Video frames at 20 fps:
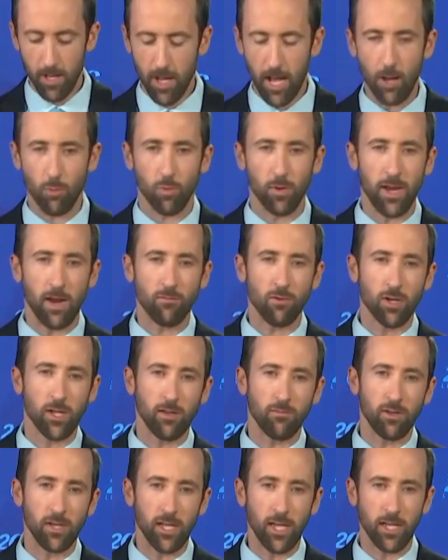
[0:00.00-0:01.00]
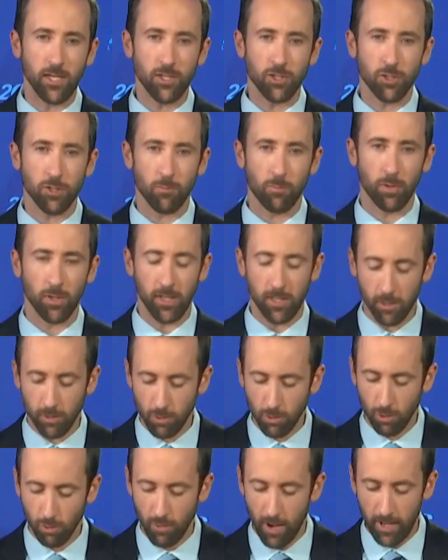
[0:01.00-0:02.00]
I will never give an inch to
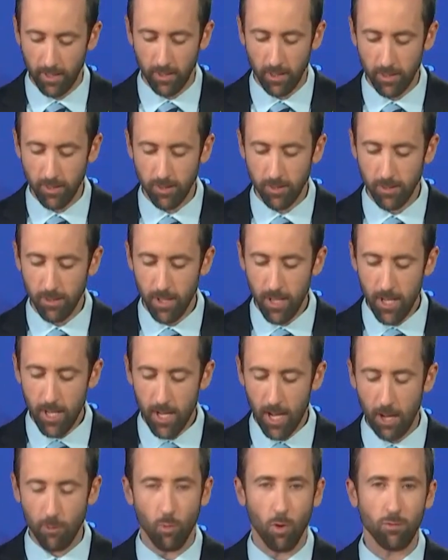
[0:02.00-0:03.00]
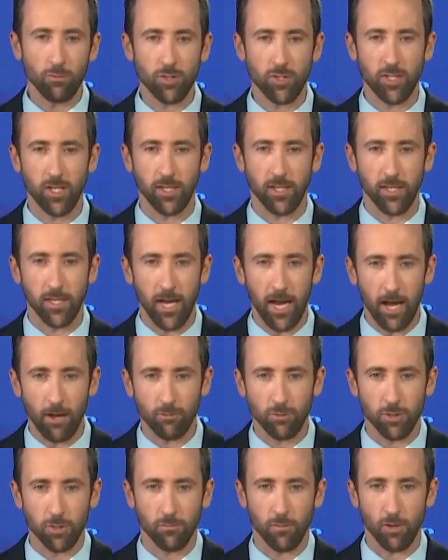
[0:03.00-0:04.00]
political correctness. I won't cede an
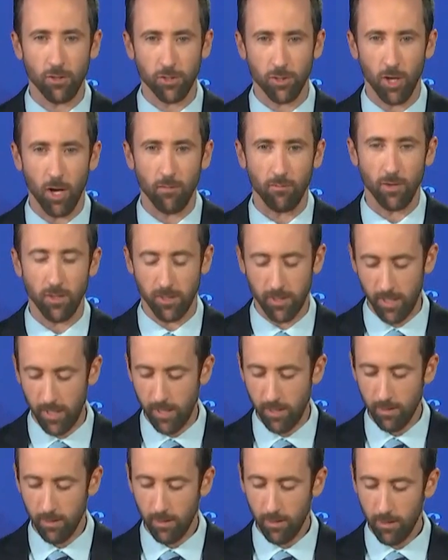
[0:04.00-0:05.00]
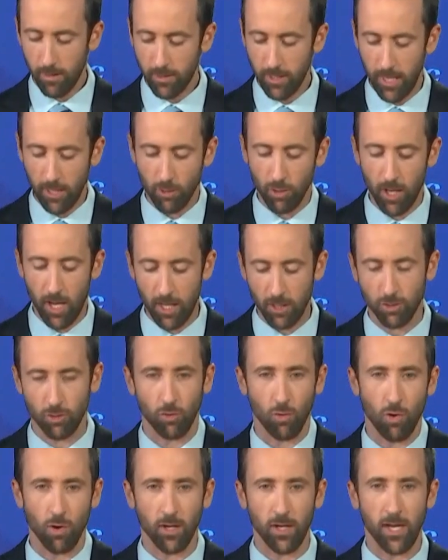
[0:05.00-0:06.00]
ounce of our sovereignty to
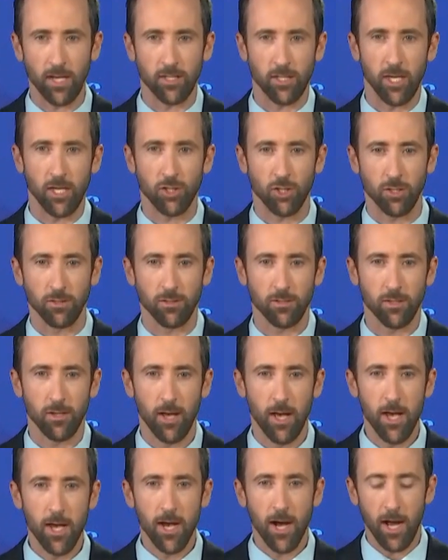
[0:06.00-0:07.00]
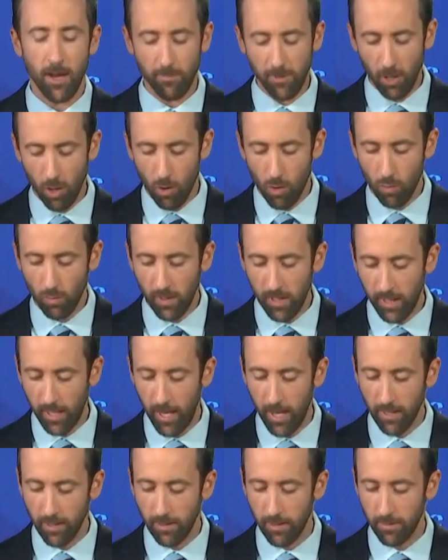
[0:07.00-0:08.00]
international organizations. I'm the only
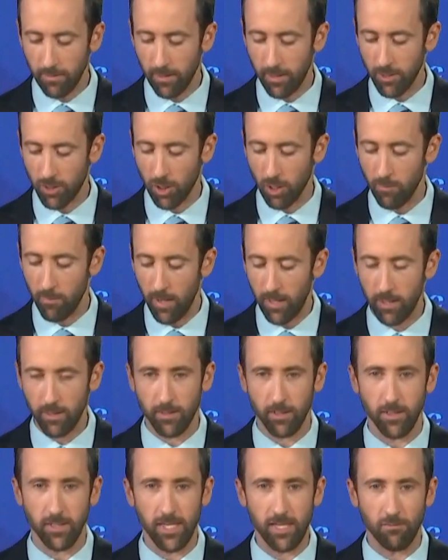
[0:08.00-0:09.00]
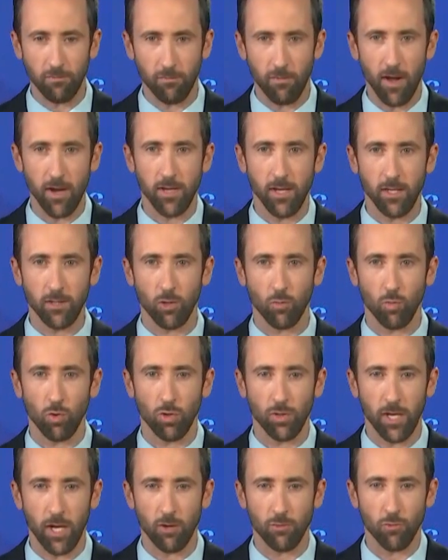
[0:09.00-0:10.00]
candidate that is committed to defunding the
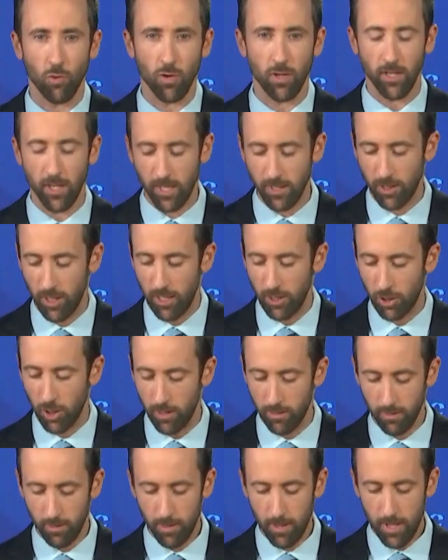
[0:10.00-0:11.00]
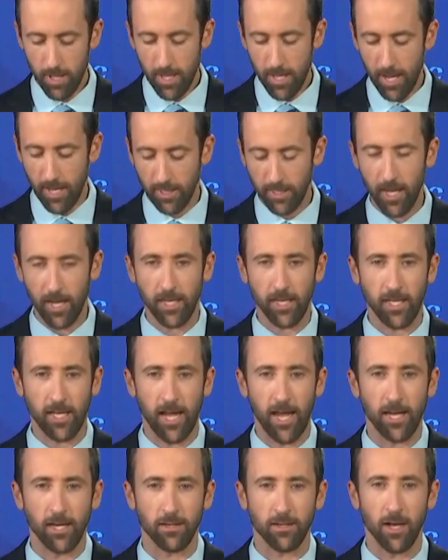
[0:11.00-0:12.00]
World Health Organization and getting
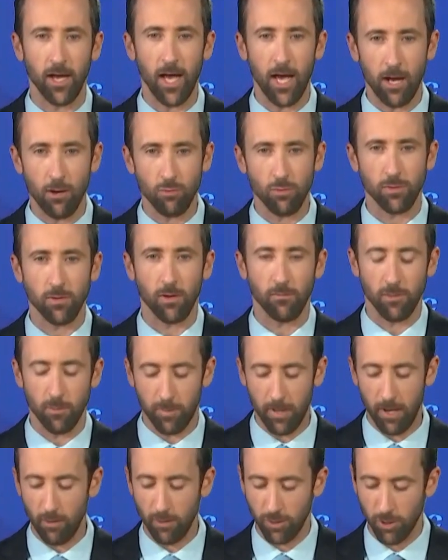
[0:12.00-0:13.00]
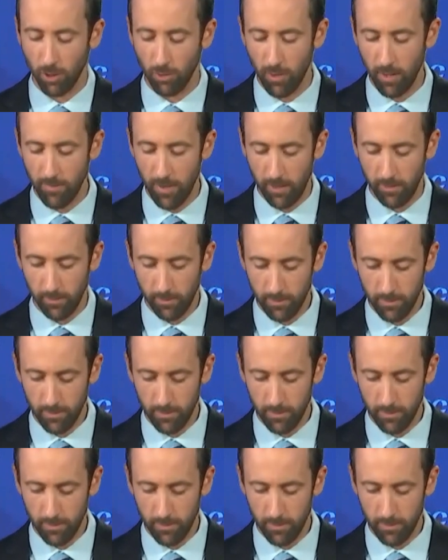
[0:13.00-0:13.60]
Canada out of the Paris Agreement.